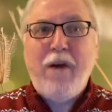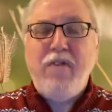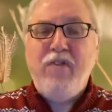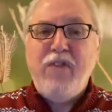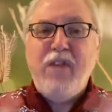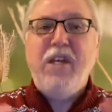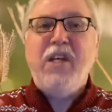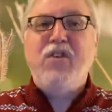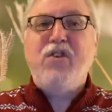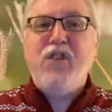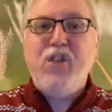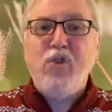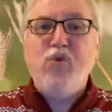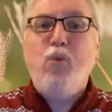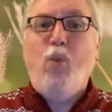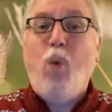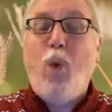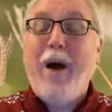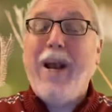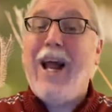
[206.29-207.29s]
this is
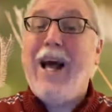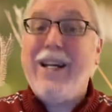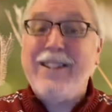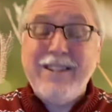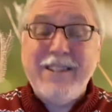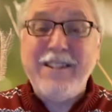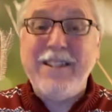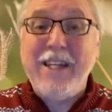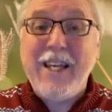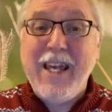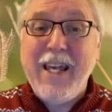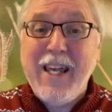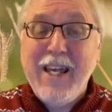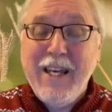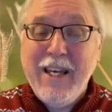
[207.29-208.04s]
what I see.